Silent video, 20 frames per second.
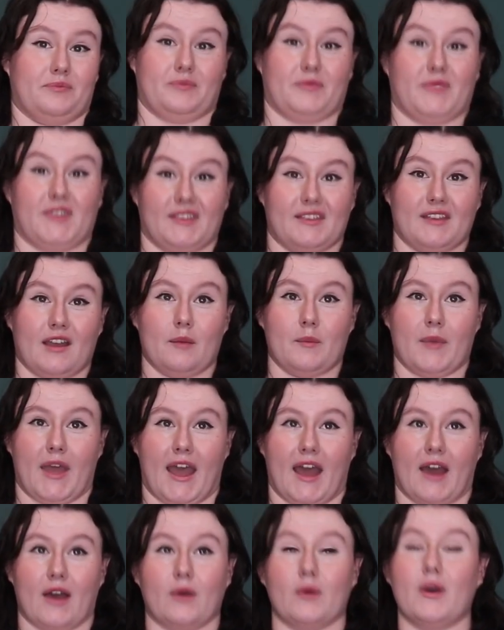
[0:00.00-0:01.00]

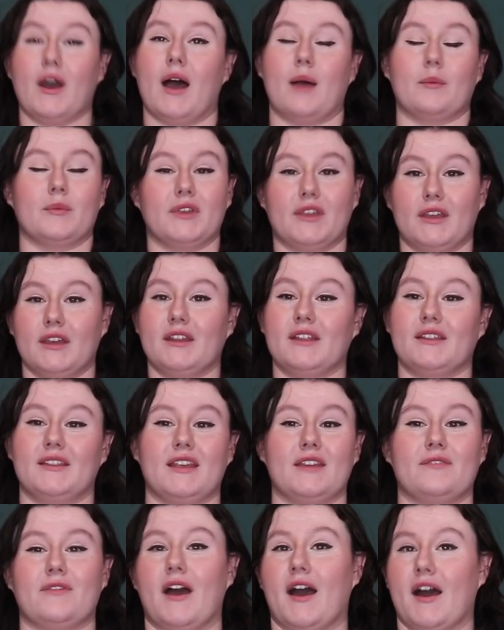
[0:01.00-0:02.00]
Somehow, I'm gonna
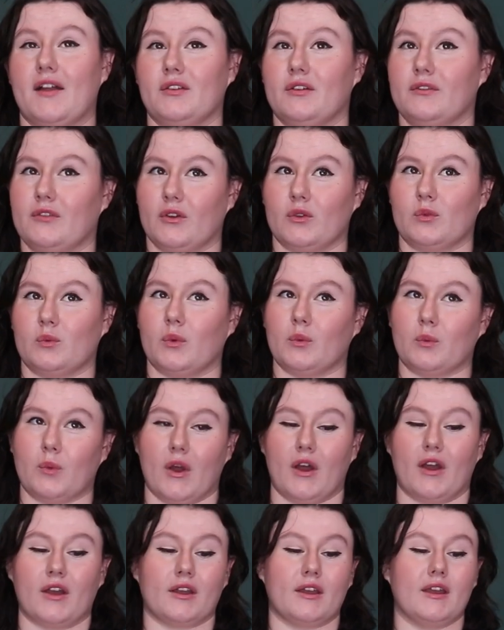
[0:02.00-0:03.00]
see if either of those will
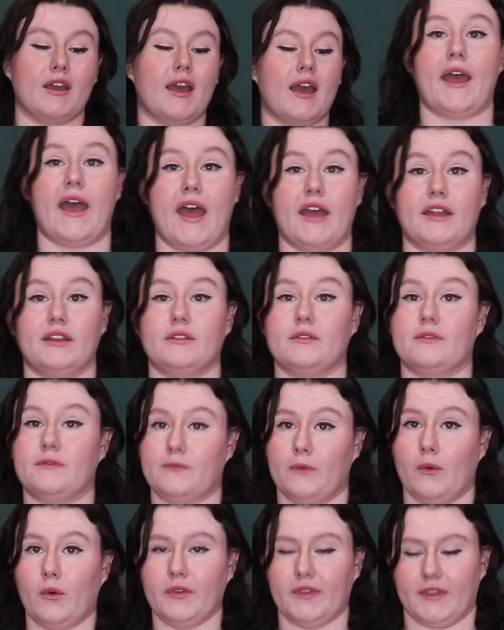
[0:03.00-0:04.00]
work. And
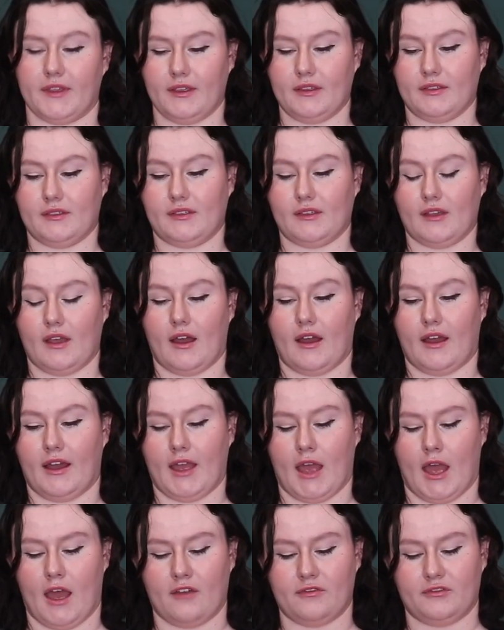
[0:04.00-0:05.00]
for this, I
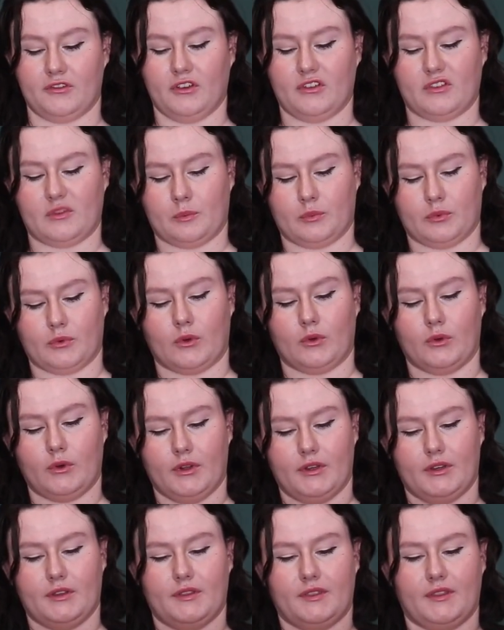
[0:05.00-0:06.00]
have just
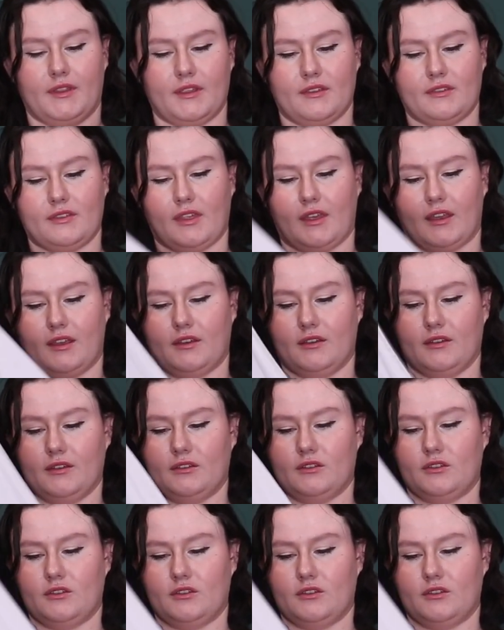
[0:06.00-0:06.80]
brought this like